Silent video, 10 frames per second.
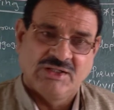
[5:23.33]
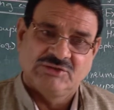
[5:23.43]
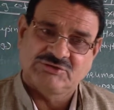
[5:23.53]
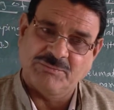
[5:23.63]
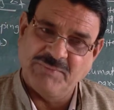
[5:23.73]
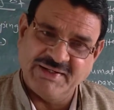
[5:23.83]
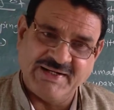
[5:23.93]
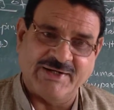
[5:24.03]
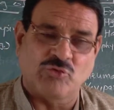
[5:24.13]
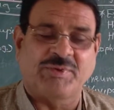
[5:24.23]
Submerged
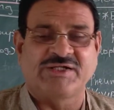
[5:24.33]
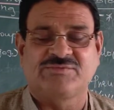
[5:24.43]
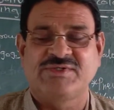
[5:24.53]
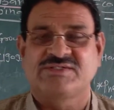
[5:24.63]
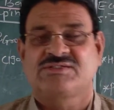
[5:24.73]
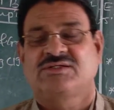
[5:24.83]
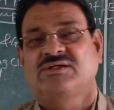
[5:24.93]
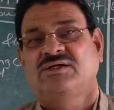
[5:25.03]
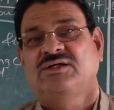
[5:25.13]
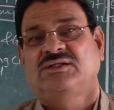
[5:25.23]
hydrophytes means
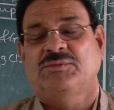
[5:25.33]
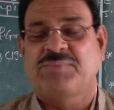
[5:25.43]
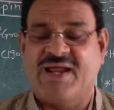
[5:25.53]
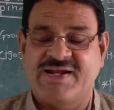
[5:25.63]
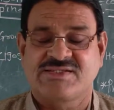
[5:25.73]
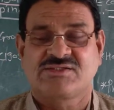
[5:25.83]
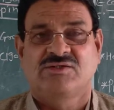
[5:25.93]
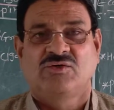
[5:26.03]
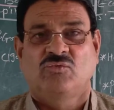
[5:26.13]
the plants